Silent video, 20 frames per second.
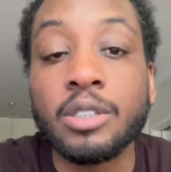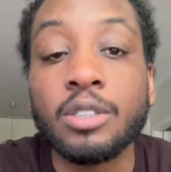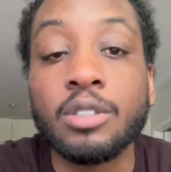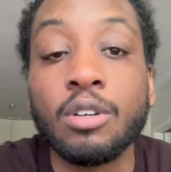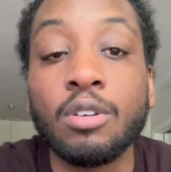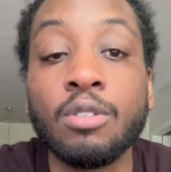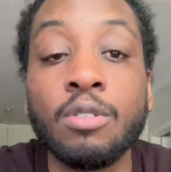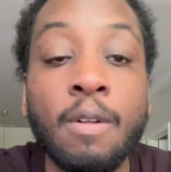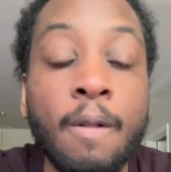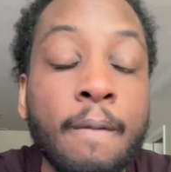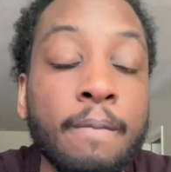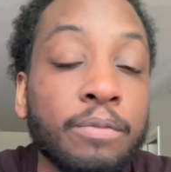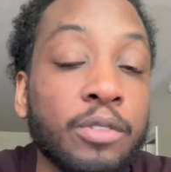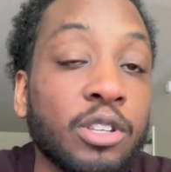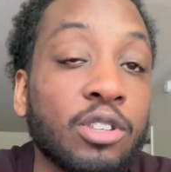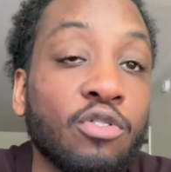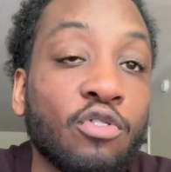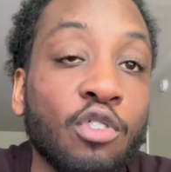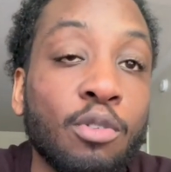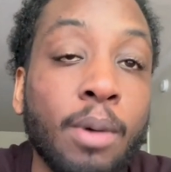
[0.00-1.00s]
So
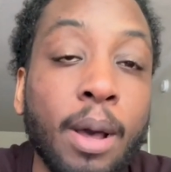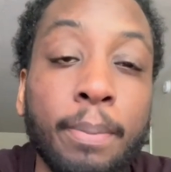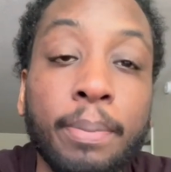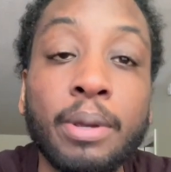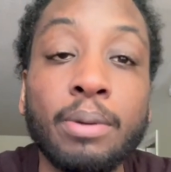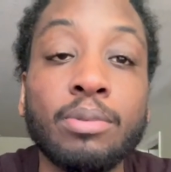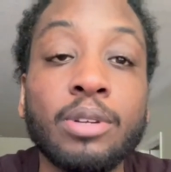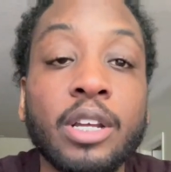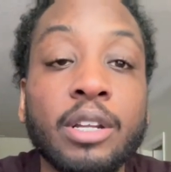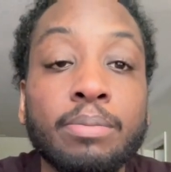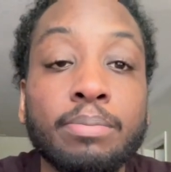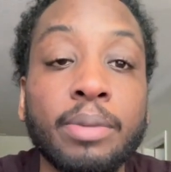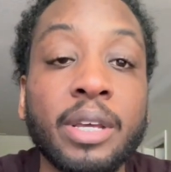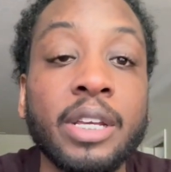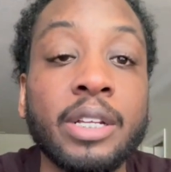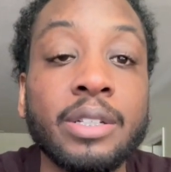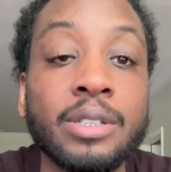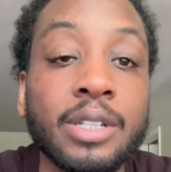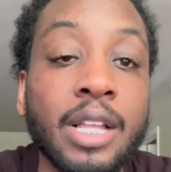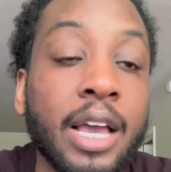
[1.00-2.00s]
this is for my people that have
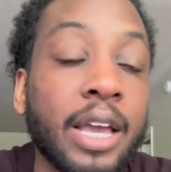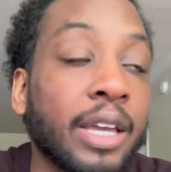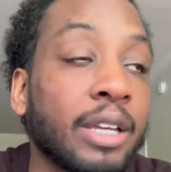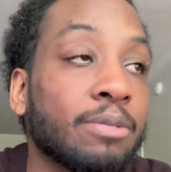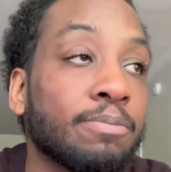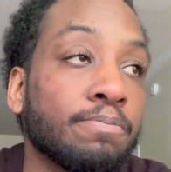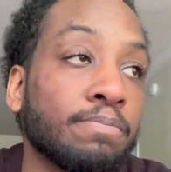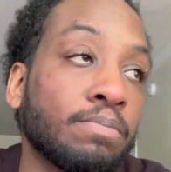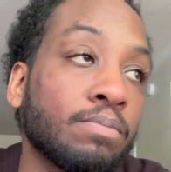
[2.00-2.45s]
been, like,